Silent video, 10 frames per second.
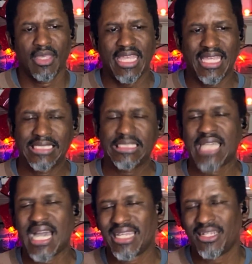
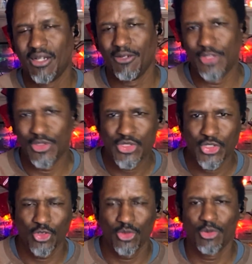inside of
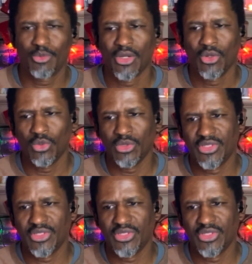YouTube will